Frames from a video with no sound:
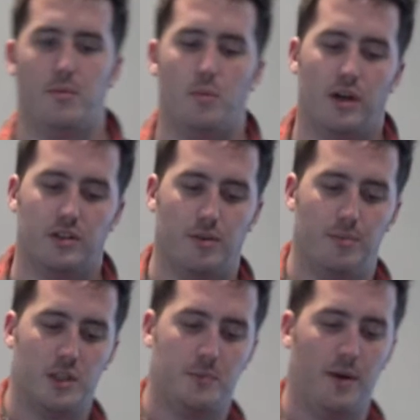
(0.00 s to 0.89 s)
works
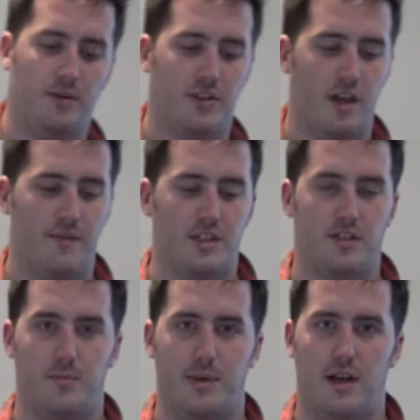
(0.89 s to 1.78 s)
on bespoke
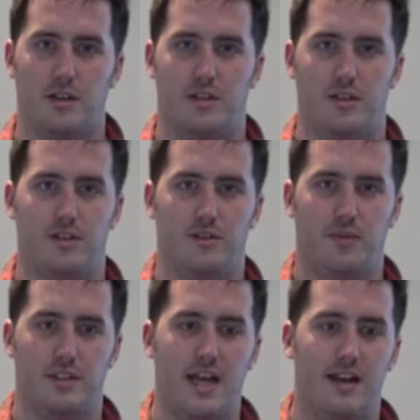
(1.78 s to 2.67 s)
services for productions
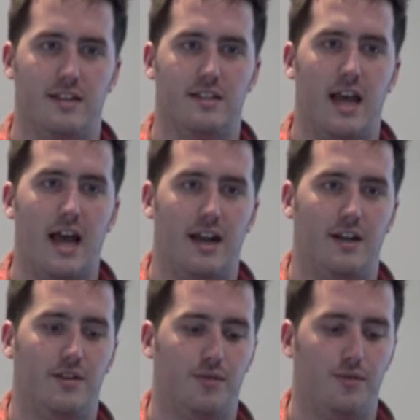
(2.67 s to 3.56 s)
for tenants
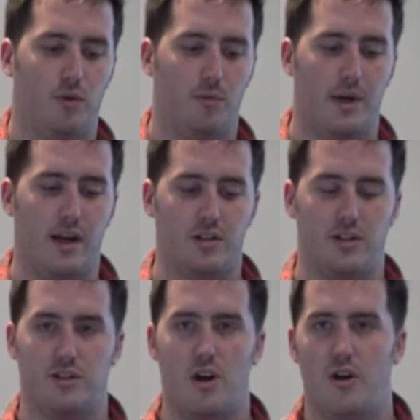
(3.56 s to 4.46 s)
and for
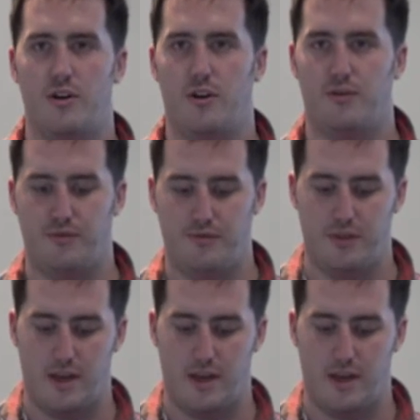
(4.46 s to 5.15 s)
productions on and off